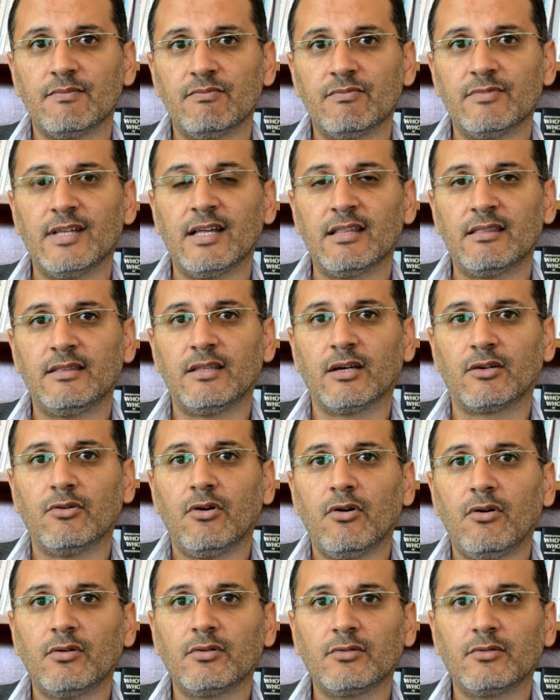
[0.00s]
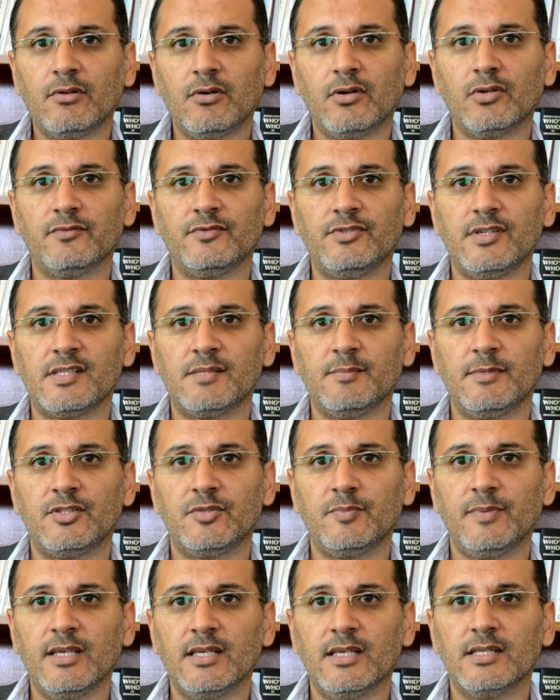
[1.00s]
that the core goal of
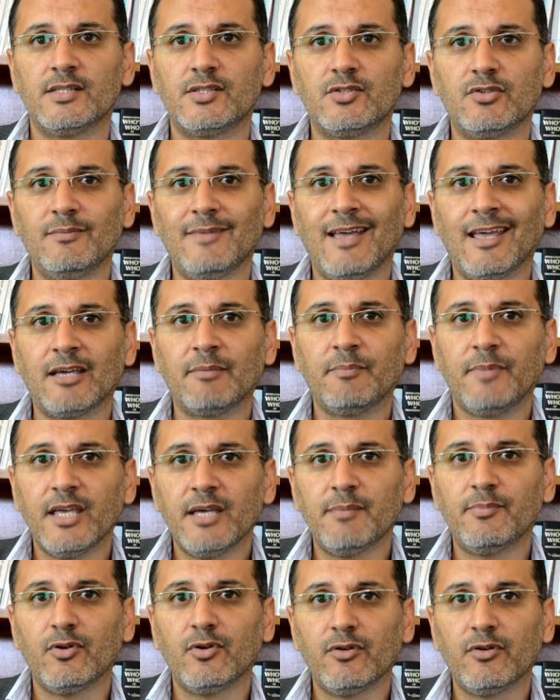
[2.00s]
Gcmhp is to make people